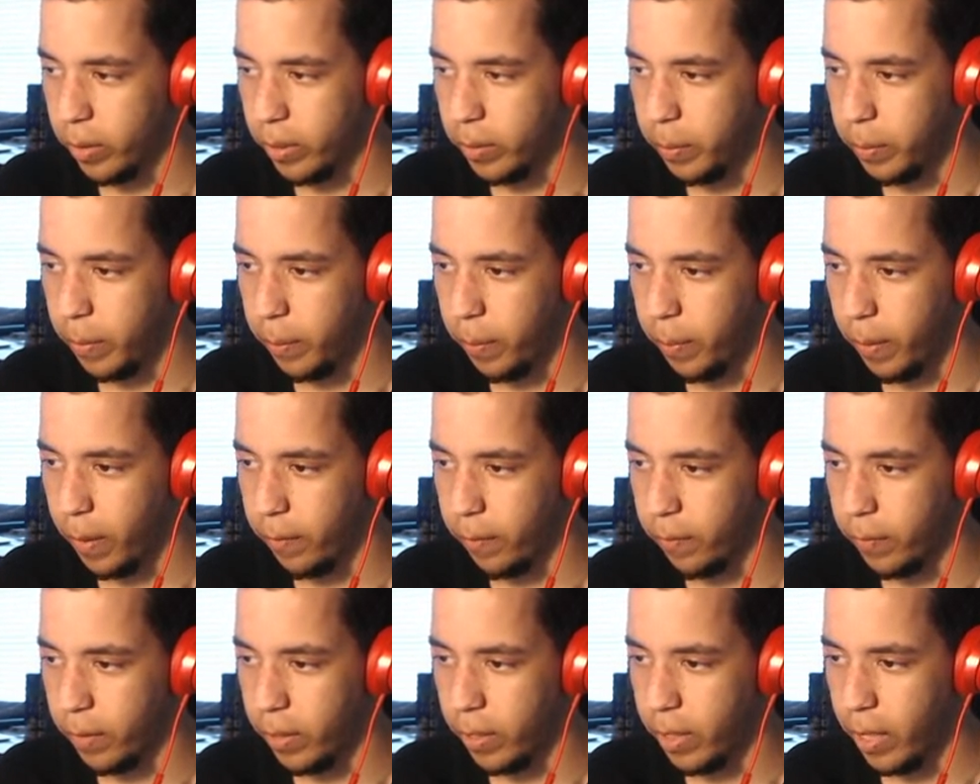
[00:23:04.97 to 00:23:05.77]
These people
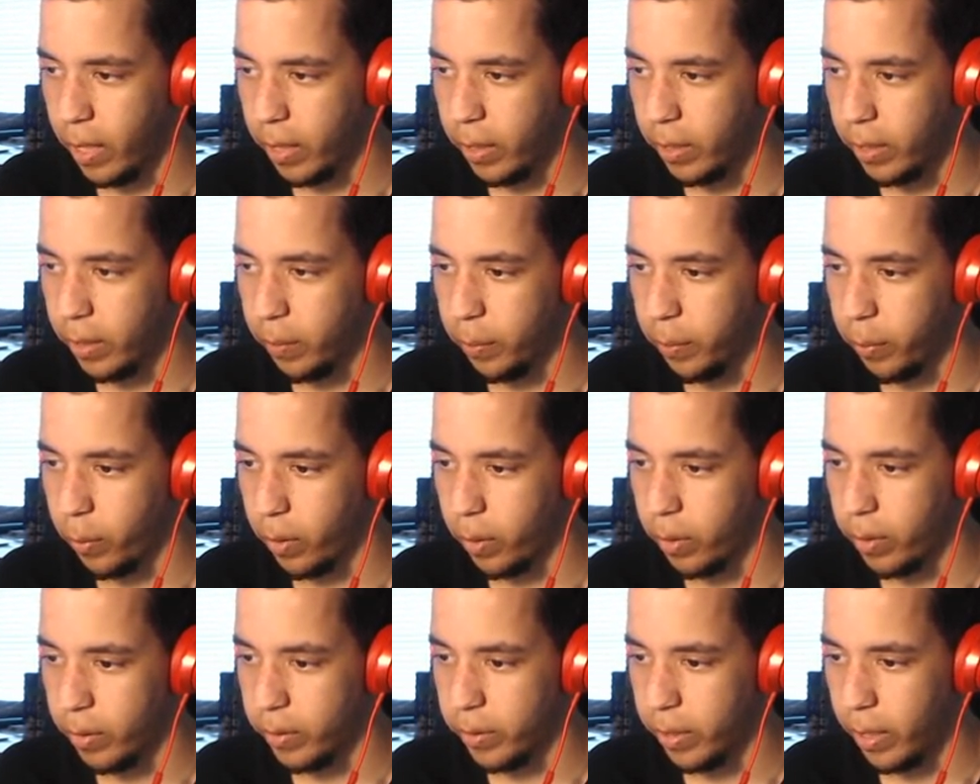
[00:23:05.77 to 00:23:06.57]
have nothing
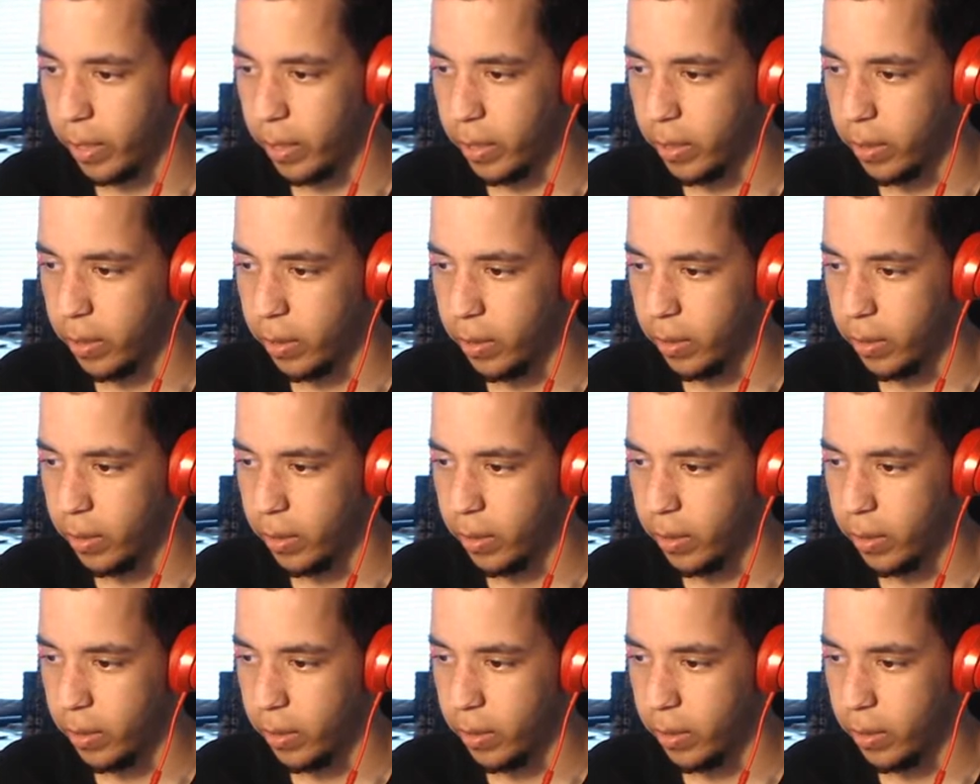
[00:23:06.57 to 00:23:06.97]
important to say.